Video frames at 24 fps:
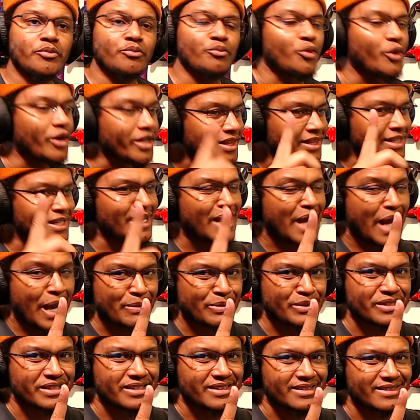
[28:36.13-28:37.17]
with the
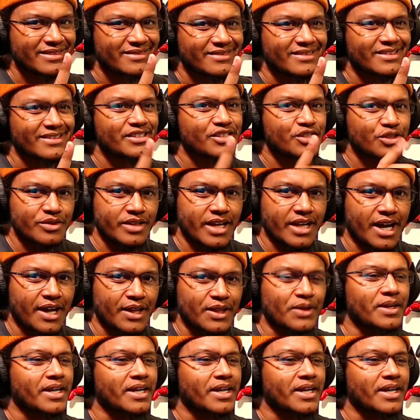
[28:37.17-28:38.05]
option to download.